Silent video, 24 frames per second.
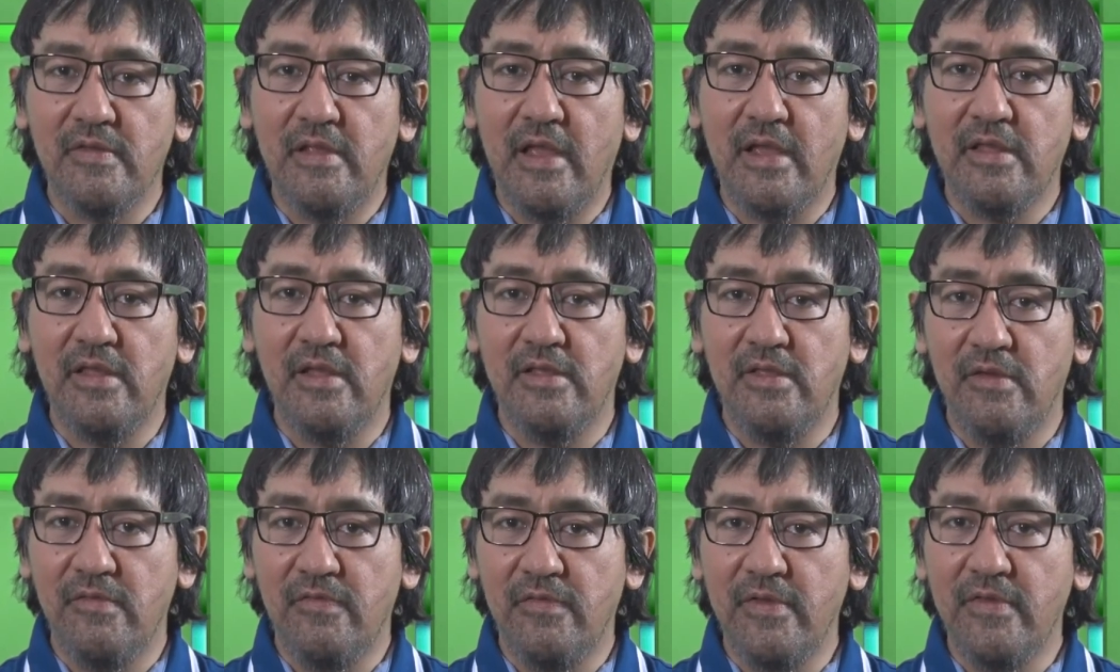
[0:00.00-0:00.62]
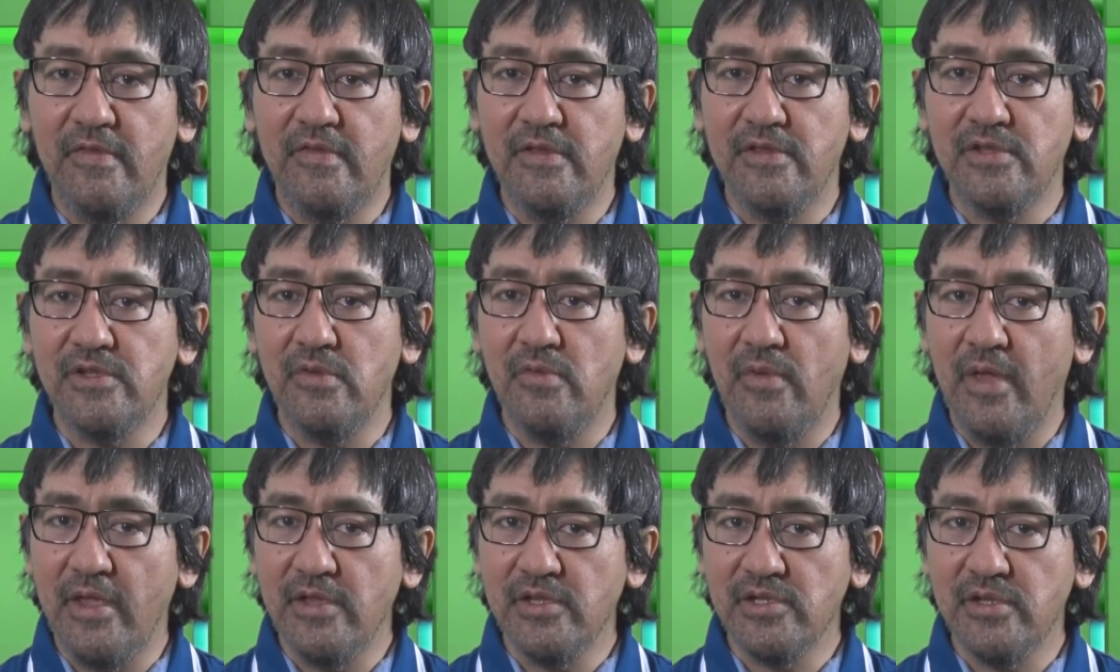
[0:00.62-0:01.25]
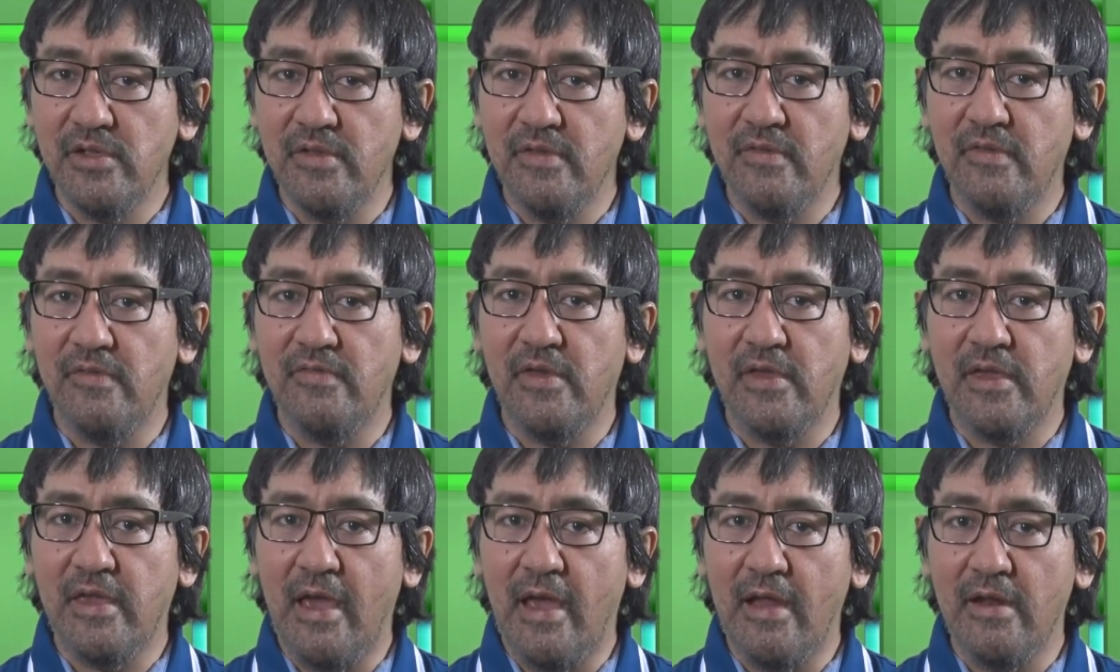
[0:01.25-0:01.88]
like the different situations of
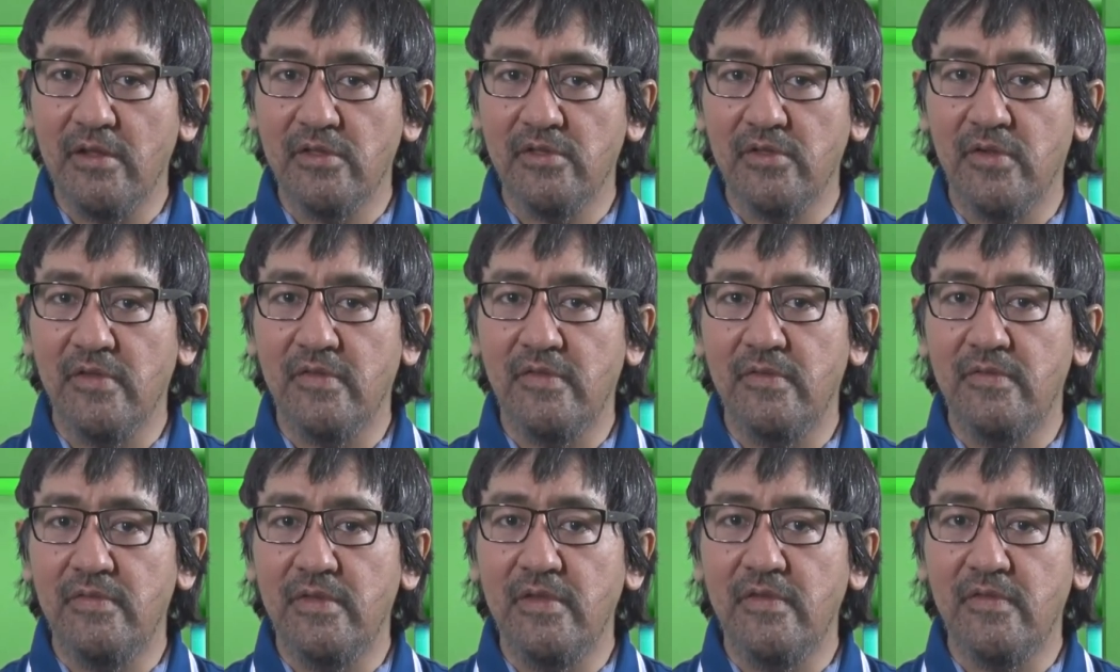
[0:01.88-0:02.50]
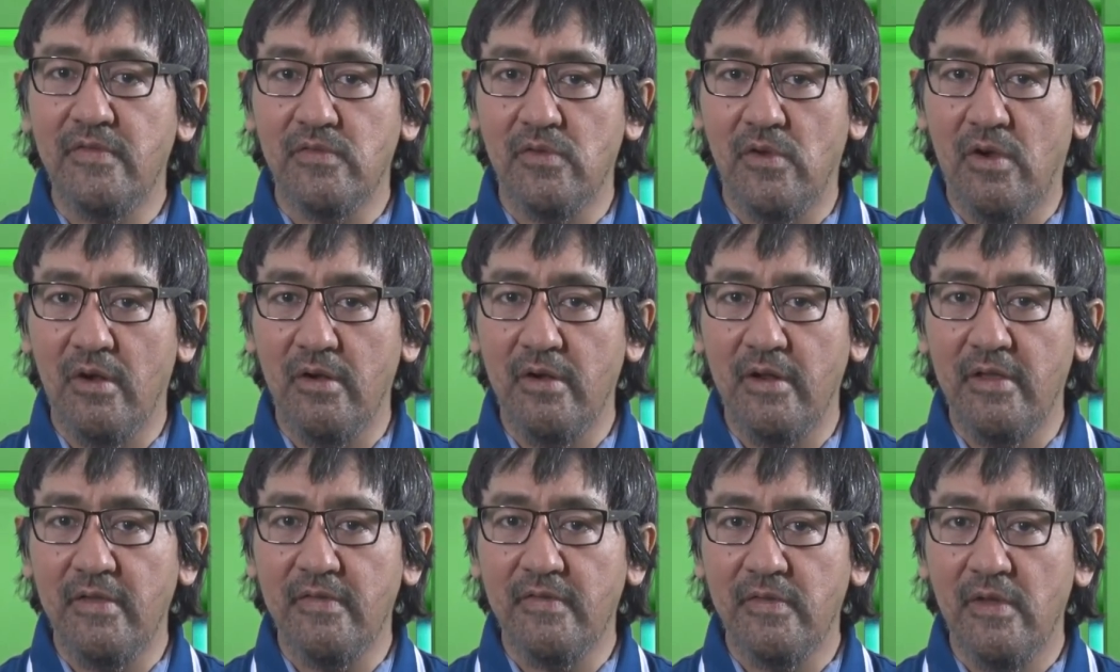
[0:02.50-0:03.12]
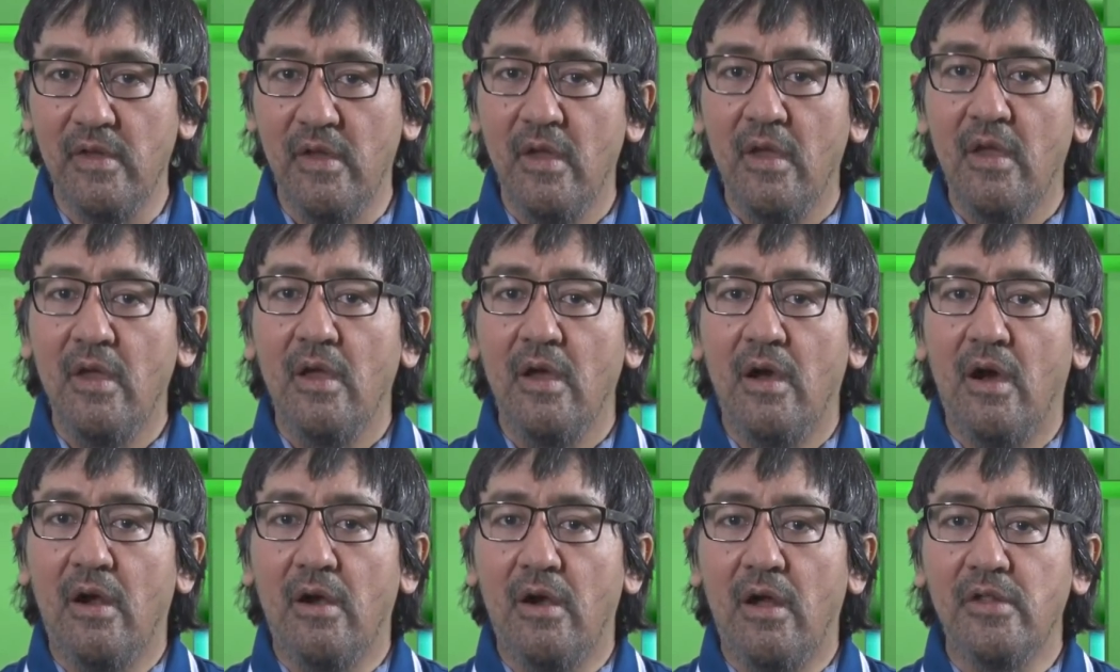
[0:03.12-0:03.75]
the characters of these stories,
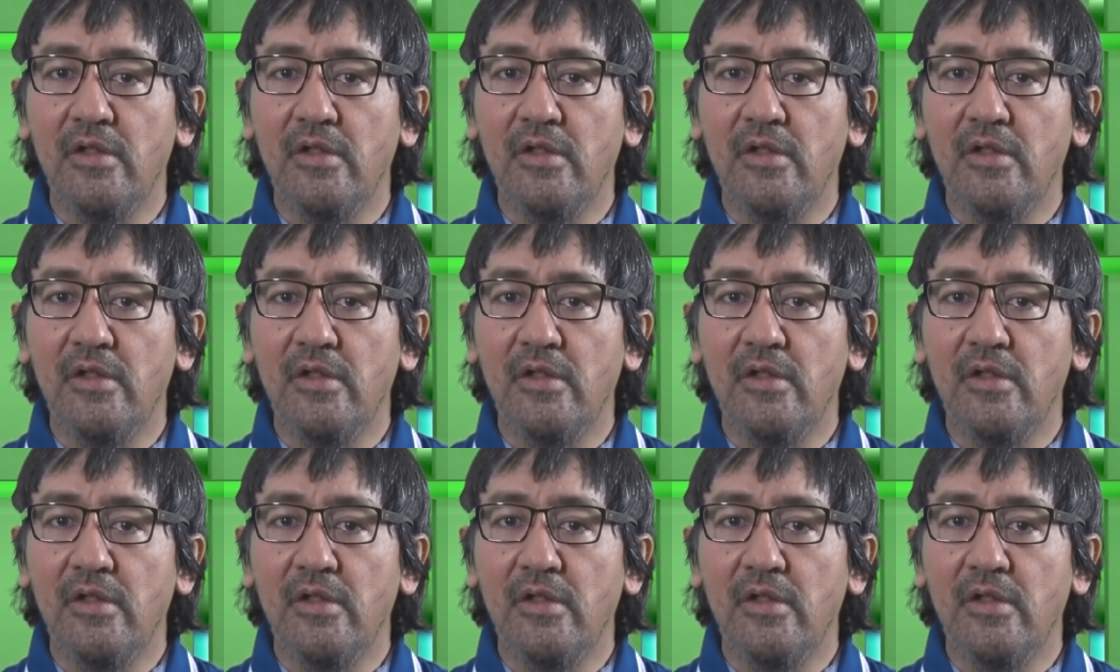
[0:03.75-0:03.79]
are